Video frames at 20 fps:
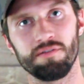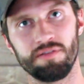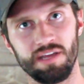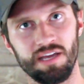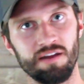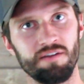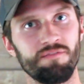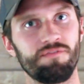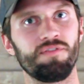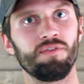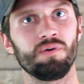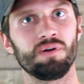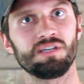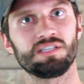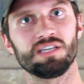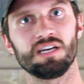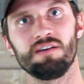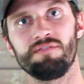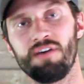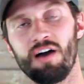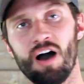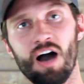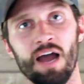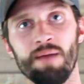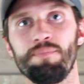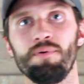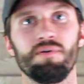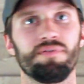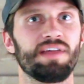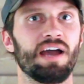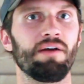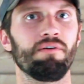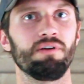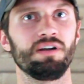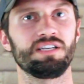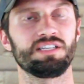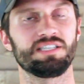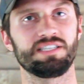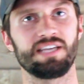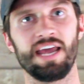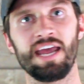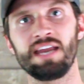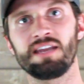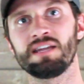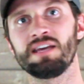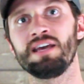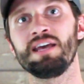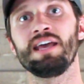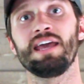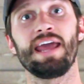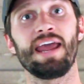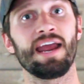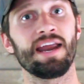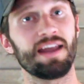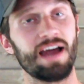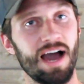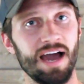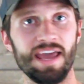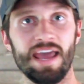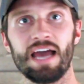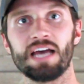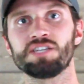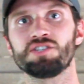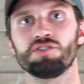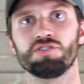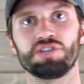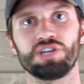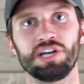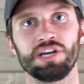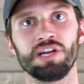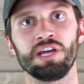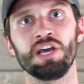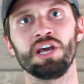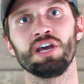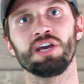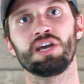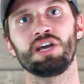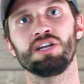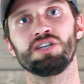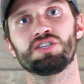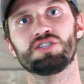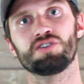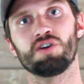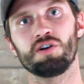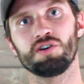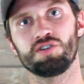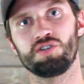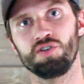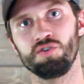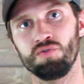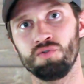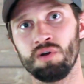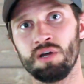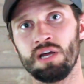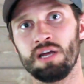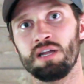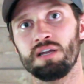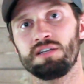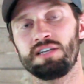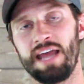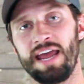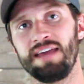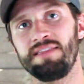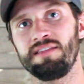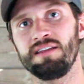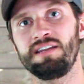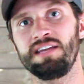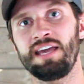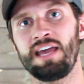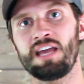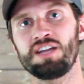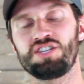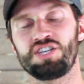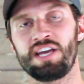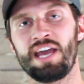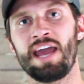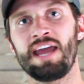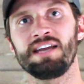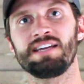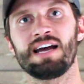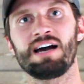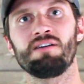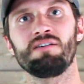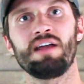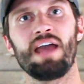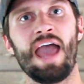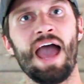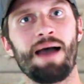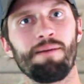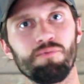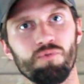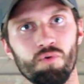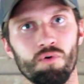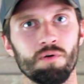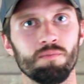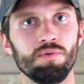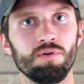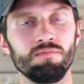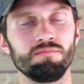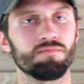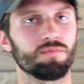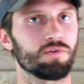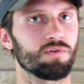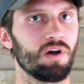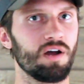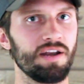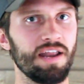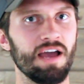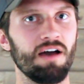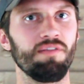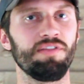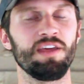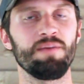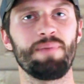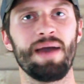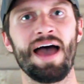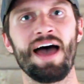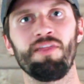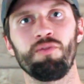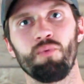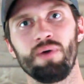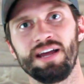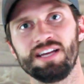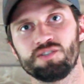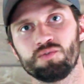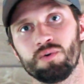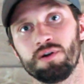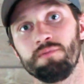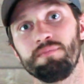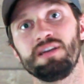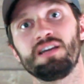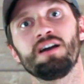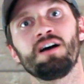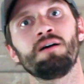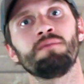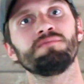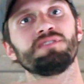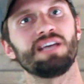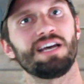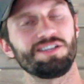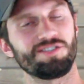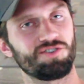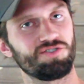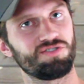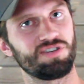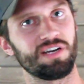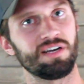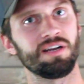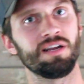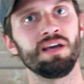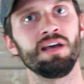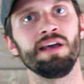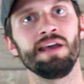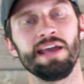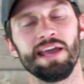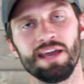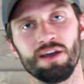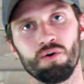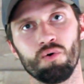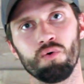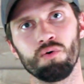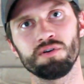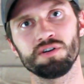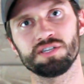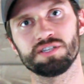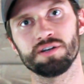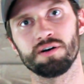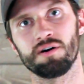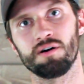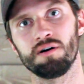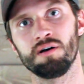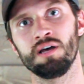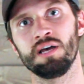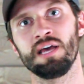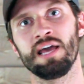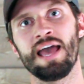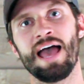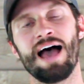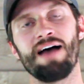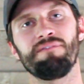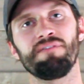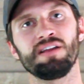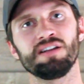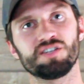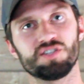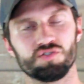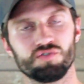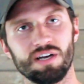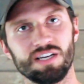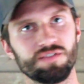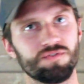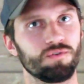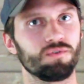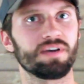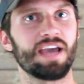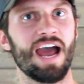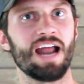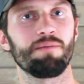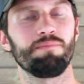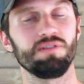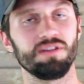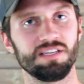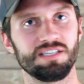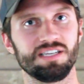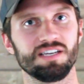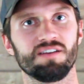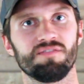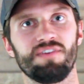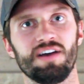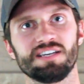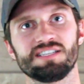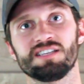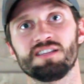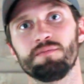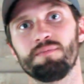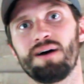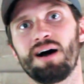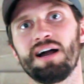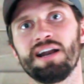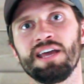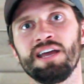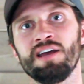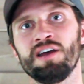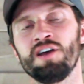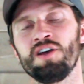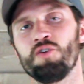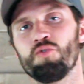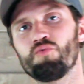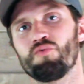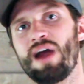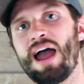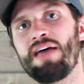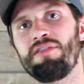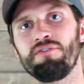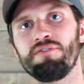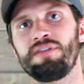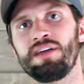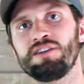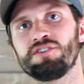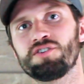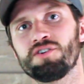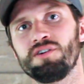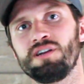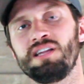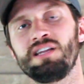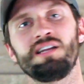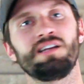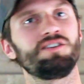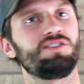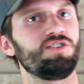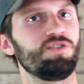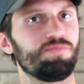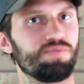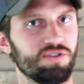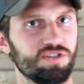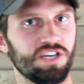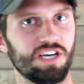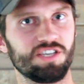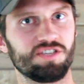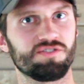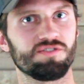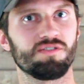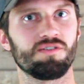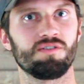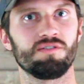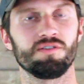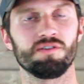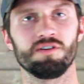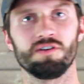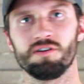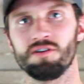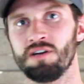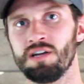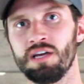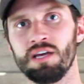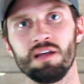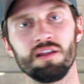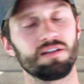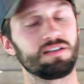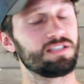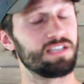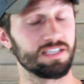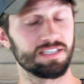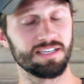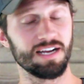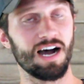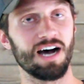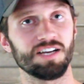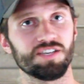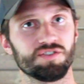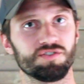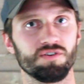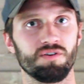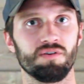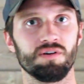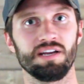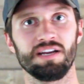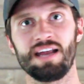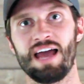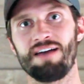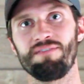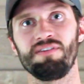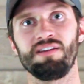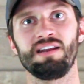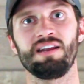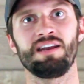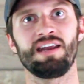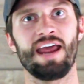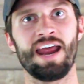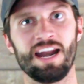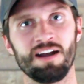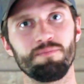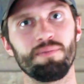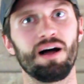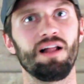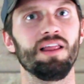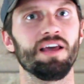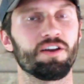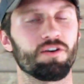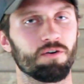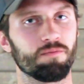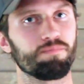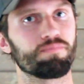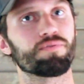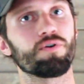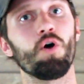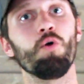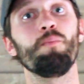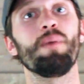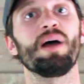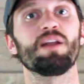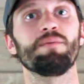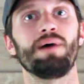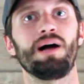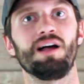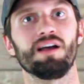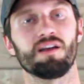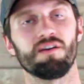the influence of a hypothyroid state and high estrogen can start to take the DHEA down abnormal or unhealthy pathways where it becomes estrogen and cortisol, having stressful catabolic effects on the body rather than turning into progesterone or testosterone and having an anabolic or pro-metabolic